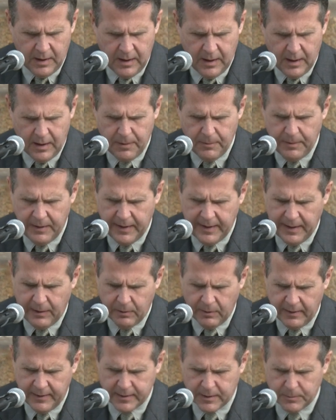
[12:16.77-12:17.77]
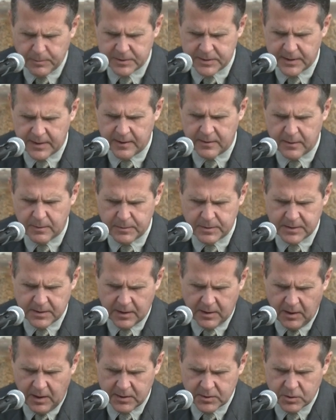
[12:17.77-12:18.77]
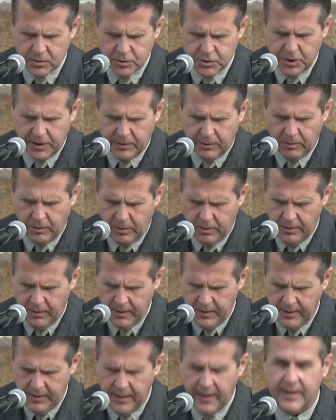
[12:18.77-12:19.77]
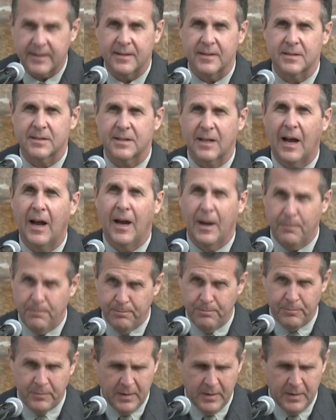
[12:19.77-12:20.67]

um, and I would like to present it to Mr. Consul General uh, at this time.